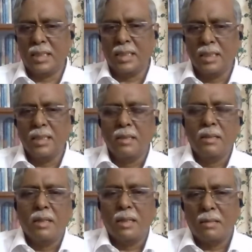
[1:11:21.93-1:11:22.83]
health.
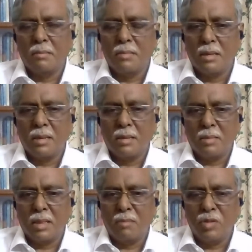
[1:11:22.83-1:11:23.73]

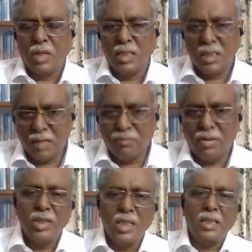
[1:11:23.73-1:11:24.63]
It's
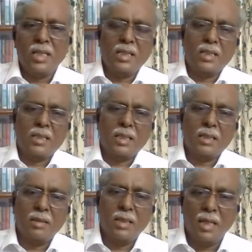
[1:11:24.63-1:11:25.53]
unfortunate that
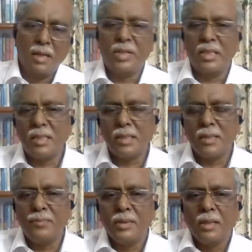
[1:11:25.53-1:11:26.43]
he left us,
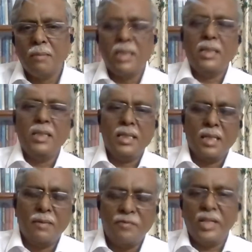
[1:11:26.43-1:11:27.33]
but he has
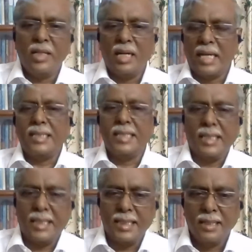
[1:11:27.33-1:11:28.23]
left a
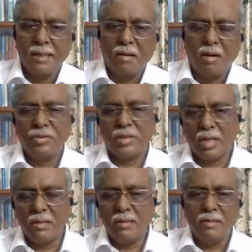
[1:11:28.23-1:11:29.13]
legacy of
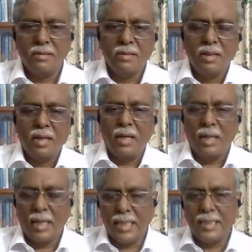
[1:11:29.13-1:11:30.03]
struggle,
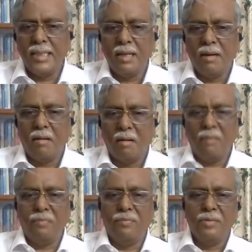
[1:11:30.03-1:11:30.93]
a legacy
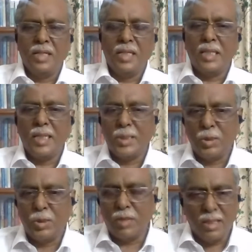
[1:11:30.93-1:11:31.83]
of
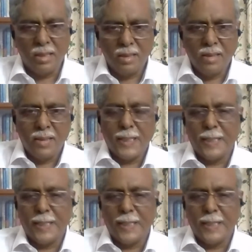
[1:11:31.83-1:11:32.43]
intellectual